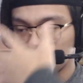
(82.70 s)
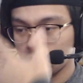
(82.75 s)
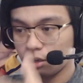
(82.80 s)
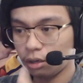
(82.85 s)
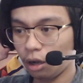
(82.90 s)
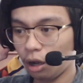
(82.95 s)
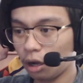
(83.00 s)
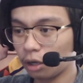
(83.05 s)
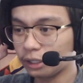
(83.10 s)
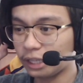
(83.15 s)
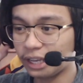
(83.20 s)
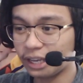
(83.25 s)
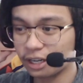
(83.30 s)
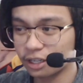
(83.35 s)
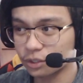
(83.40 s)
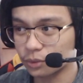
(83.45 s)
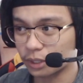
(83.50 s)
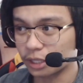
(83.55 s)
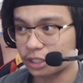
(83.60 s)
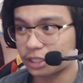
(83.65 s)
Oh, they hit
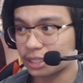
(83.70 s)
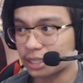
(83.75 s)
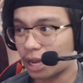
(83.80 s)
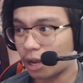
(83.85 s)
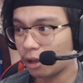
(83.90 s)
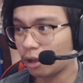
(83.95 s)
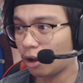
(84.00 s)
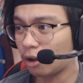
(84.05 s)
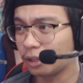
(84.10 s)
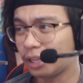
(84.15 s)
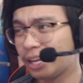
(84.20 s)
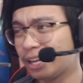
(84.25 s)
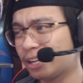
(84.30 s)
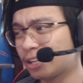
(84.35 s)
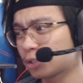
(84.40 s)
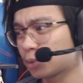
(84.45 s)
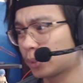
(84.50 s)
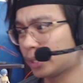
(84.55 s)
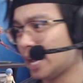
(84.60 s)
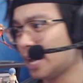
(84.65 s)
us with the
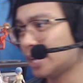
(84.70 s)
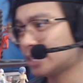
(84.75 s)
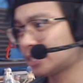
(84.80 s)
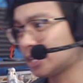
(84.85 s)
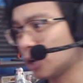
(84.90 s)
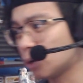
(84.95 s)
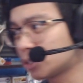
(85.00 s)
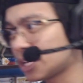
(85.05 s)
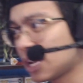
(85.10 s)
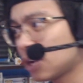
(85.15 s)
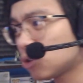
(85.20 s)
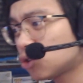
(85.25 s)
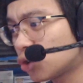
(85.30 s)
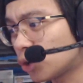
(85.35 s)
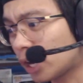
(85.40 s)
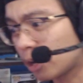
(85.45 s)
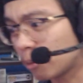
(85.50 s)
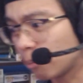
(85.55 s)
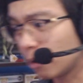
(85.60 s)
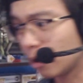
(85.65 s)
SAO
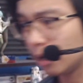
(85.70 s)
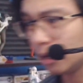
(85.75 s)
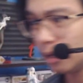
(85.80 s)
soundtrack, bro.